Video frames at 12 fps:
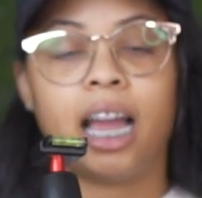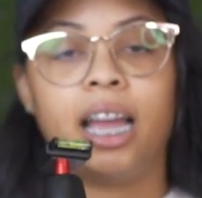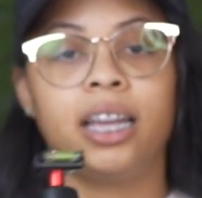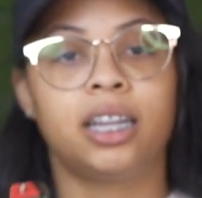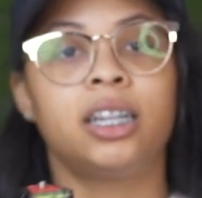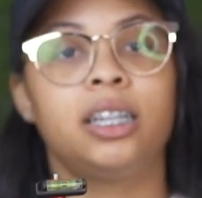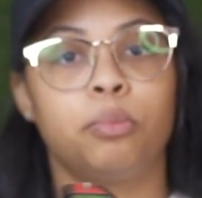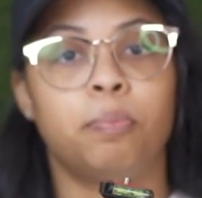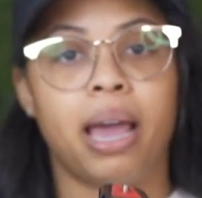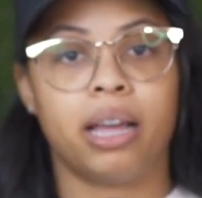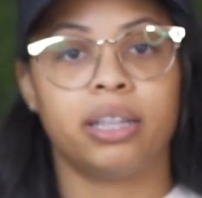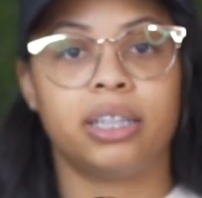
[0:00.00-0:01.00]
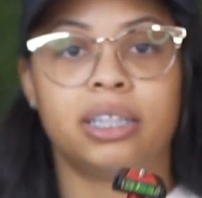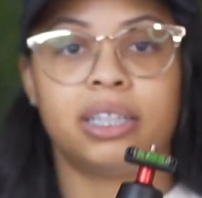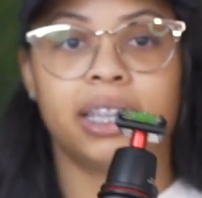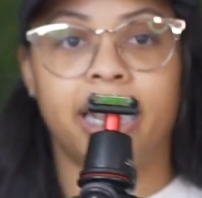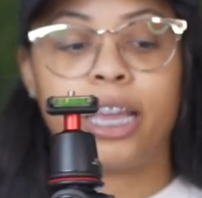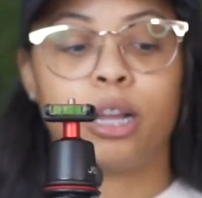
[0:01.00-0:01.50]
it couldn't balance
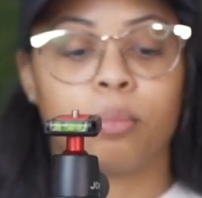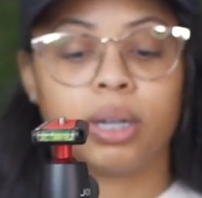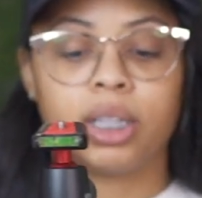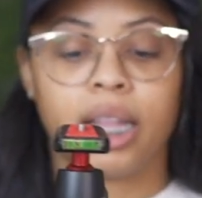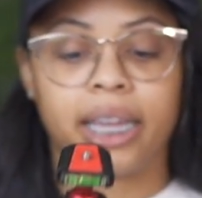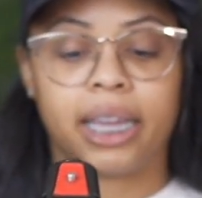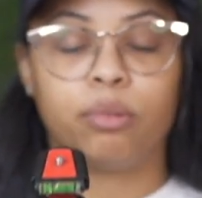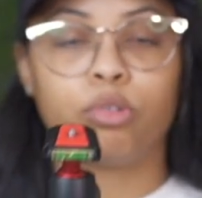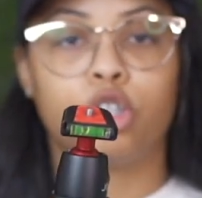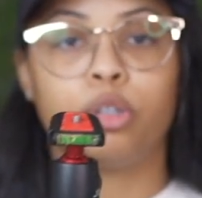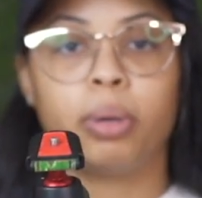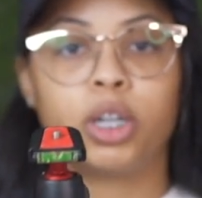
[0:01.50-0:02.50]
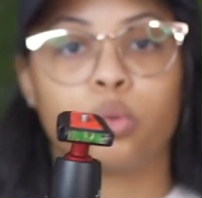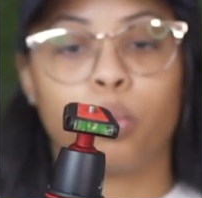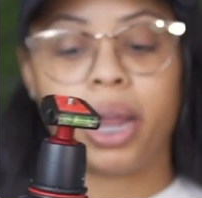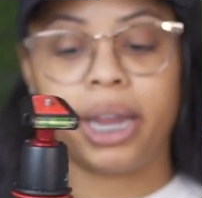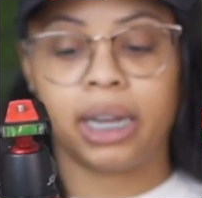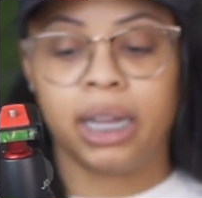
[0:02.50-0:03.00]
the camera, like it was too much
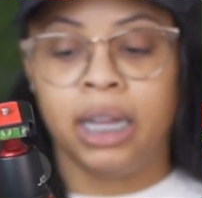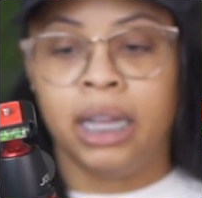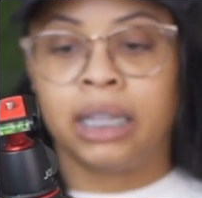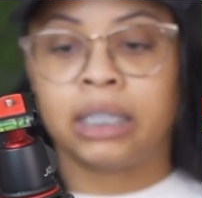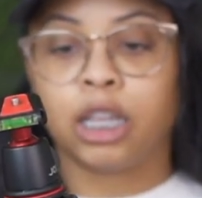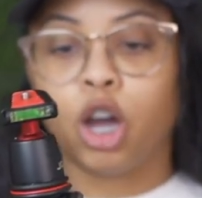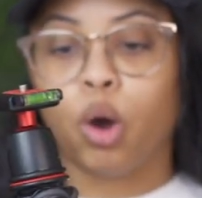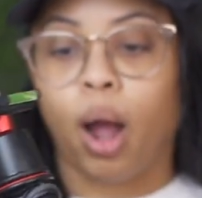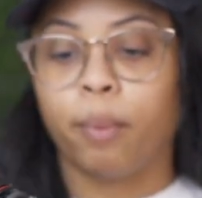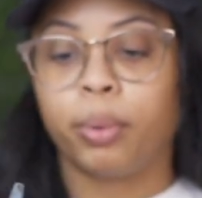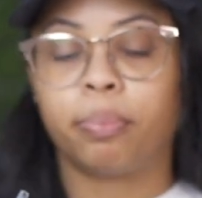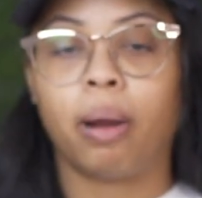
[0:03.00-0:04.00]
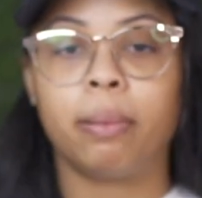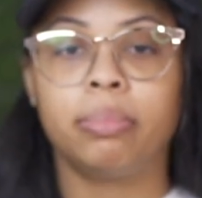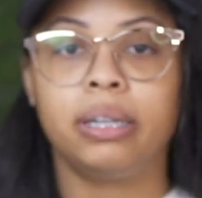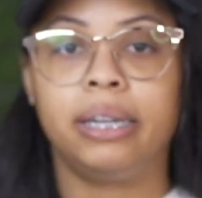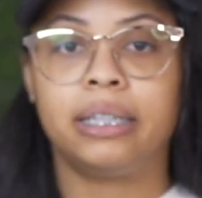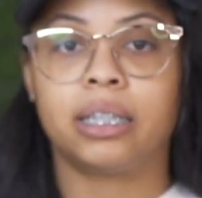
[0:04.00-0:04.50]
weight. So I would
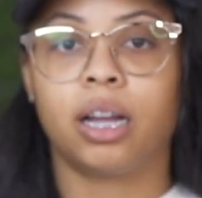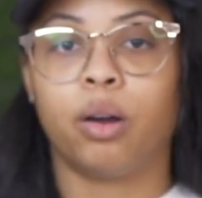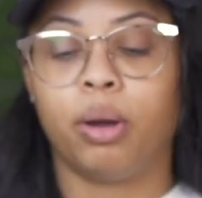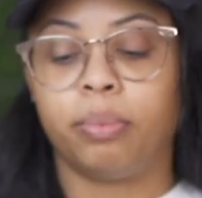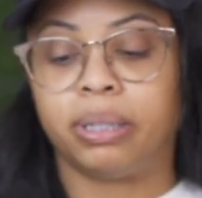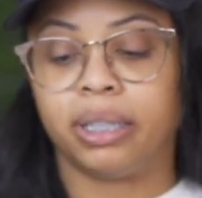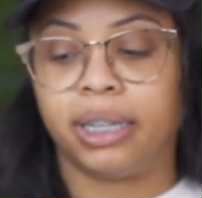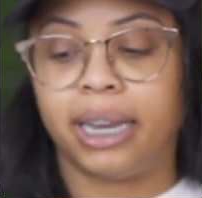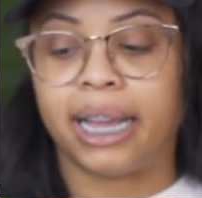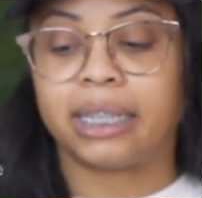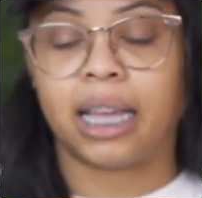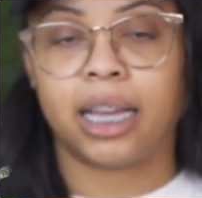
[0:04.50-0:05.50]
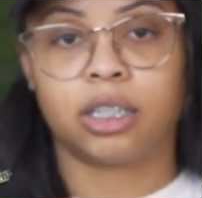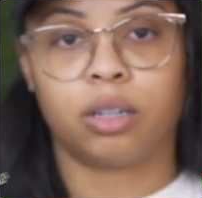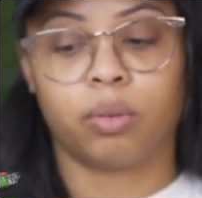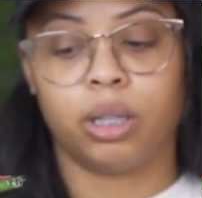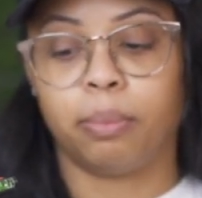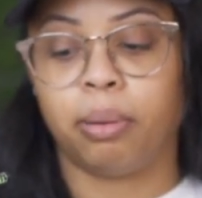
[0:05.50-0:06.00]
probably need to go up to the next size
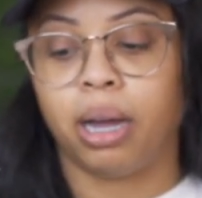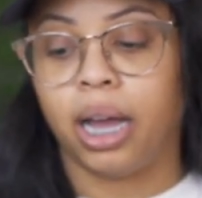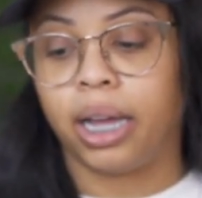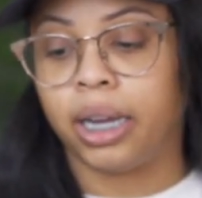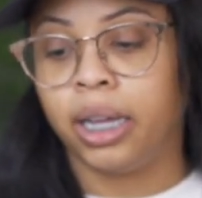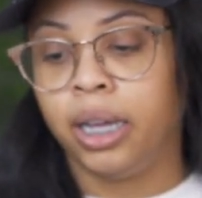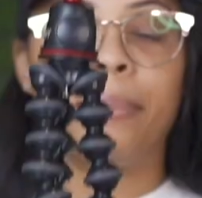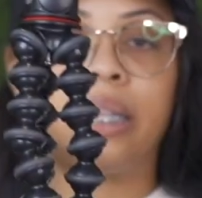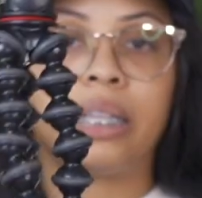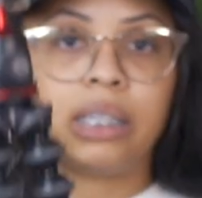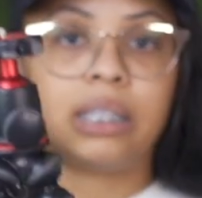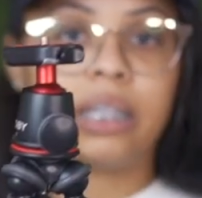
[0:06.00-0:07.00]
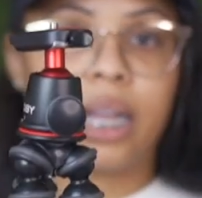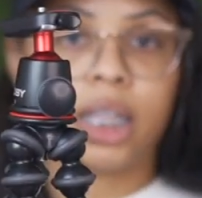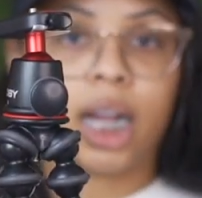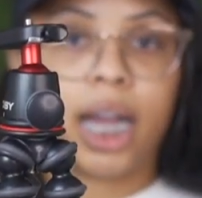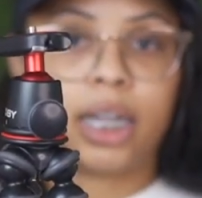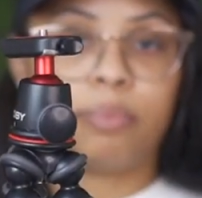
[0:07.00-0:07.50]
GorillaPod. But this is another
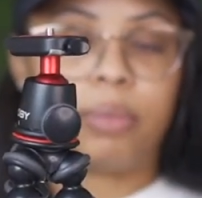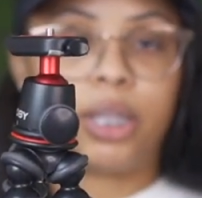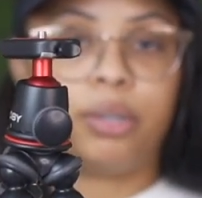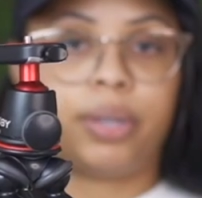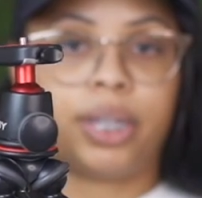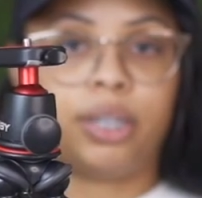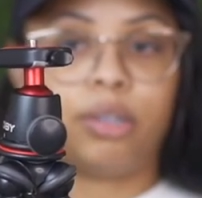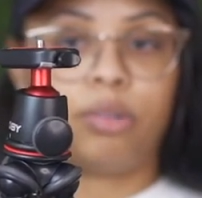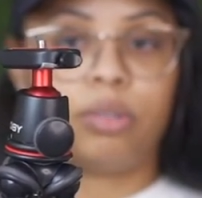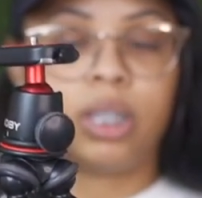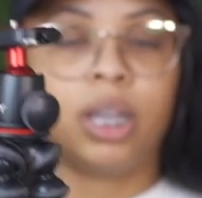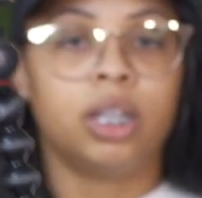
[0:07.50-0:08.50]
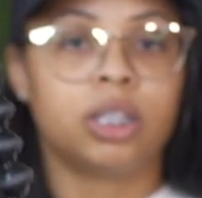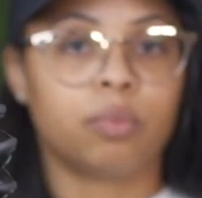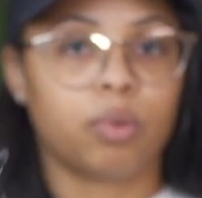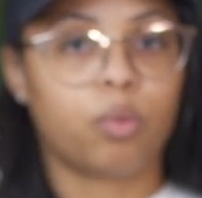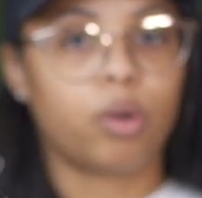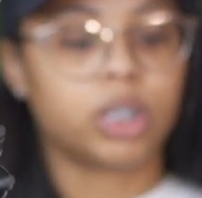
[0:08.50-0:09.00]
item that you can use to
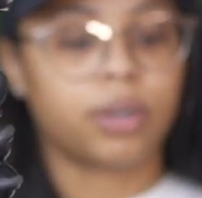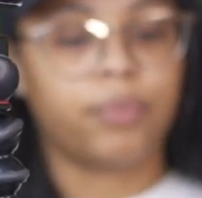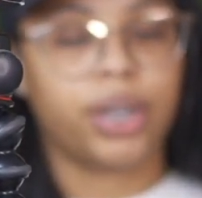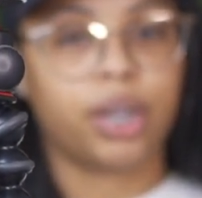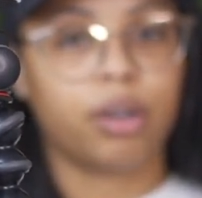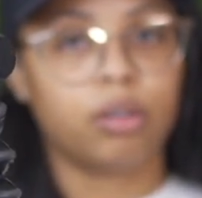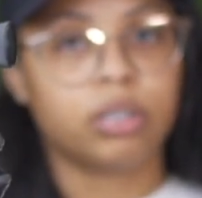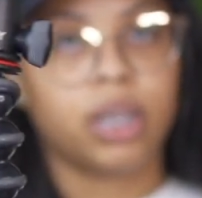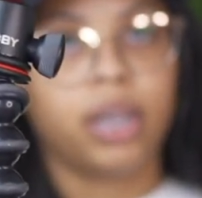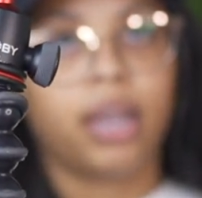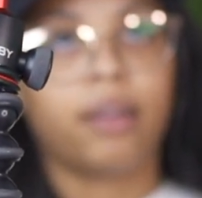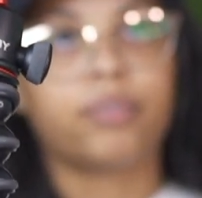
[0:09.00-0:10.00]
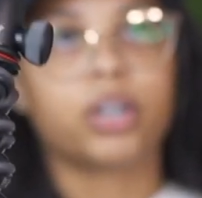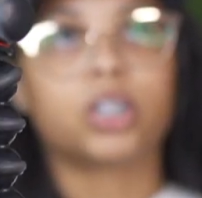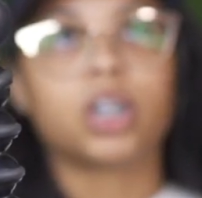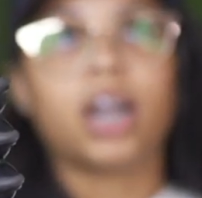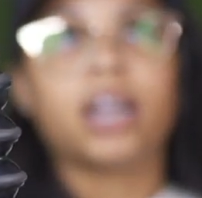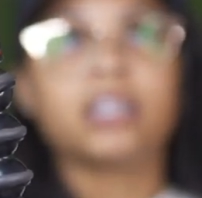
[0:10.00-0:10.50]
record your videos if you're
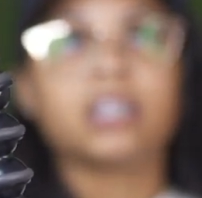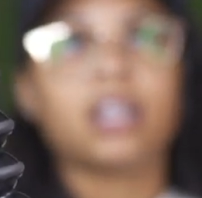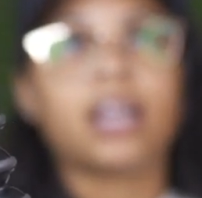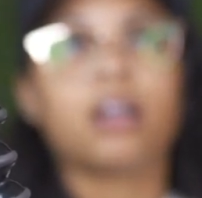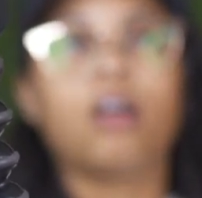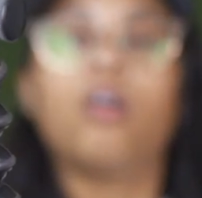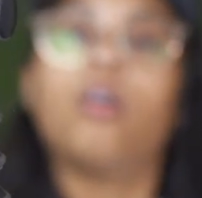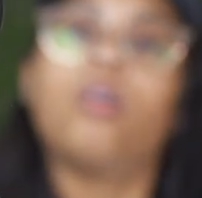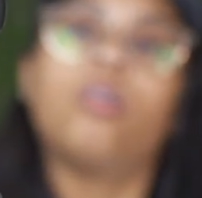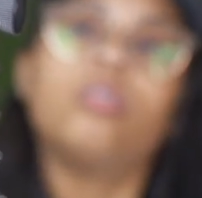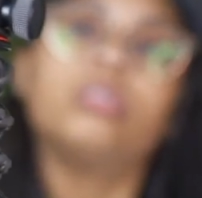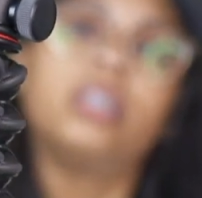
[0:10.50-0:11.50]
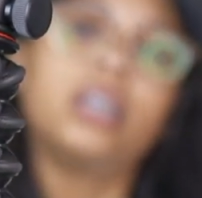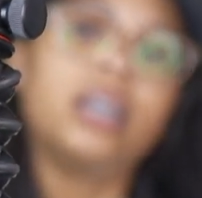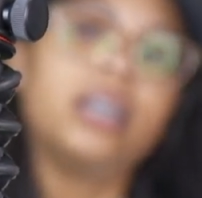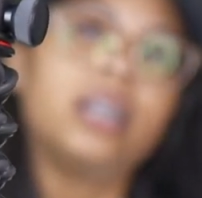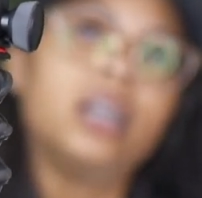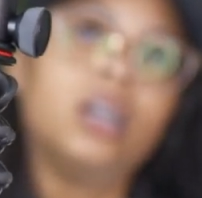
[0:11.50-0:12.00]
trying to like hold
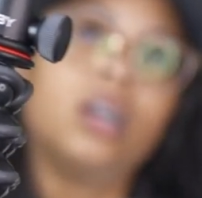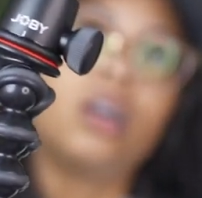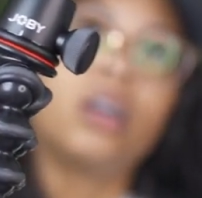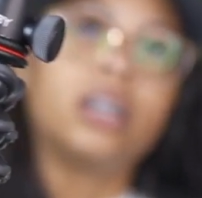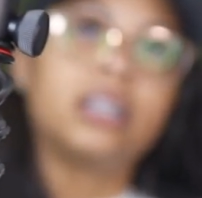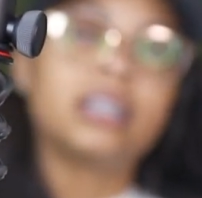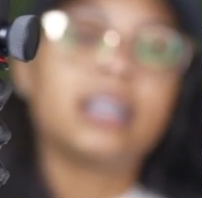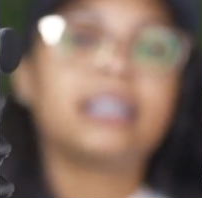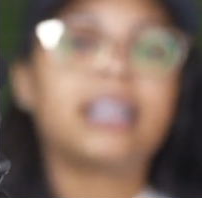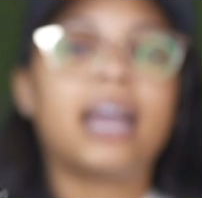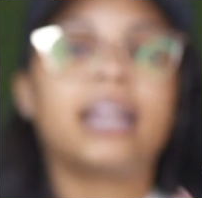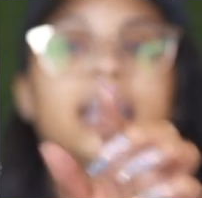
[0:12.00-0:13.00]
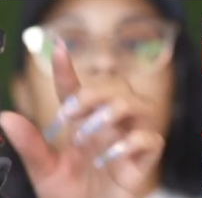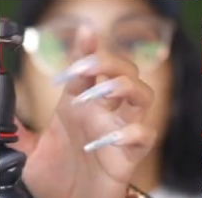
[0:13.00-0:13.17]
it or anything like that. It